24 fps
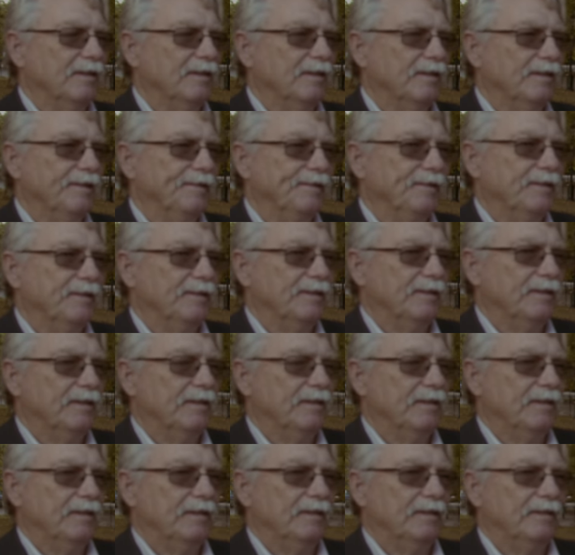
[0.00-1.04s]

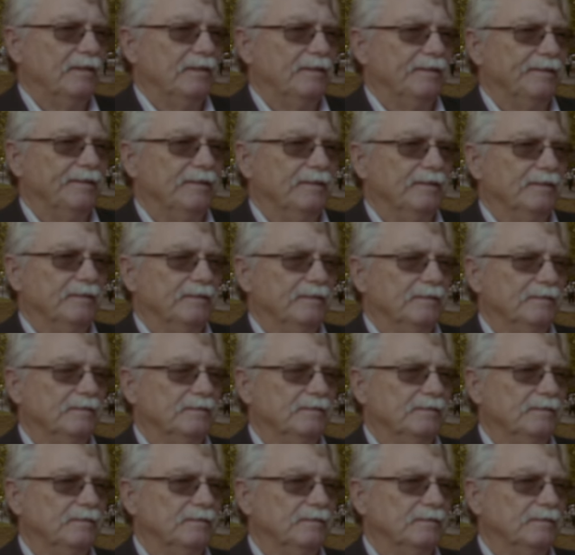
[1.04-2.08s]

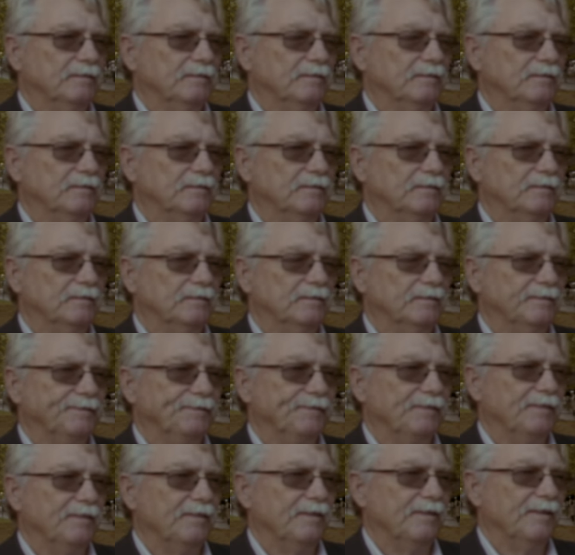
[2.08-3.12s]

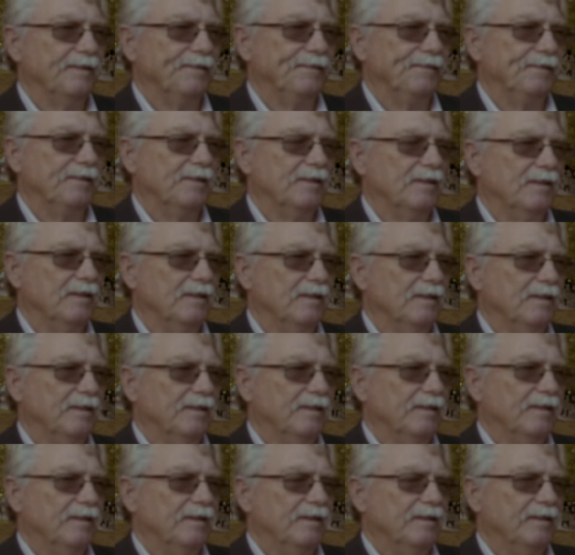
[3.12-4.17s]

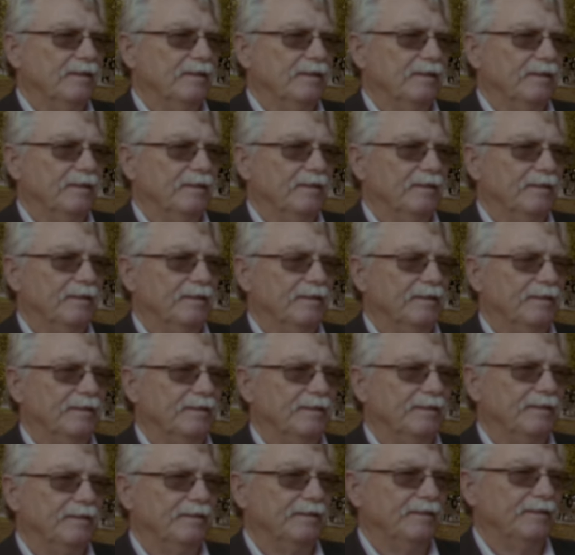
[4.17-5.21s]

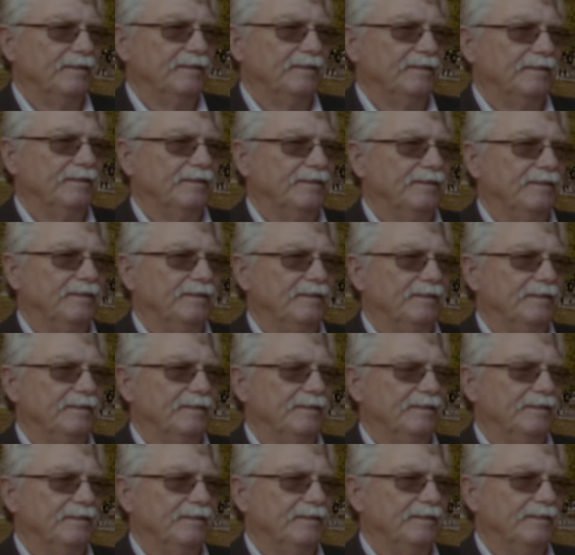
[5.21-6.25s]

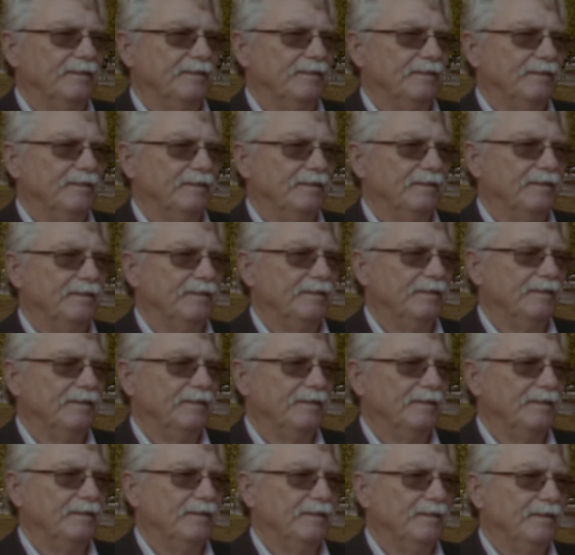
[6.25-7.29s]

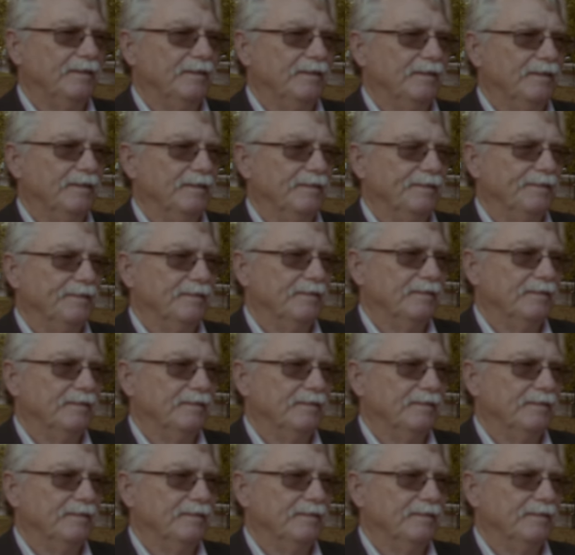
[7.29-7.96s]
This person isn't speaking.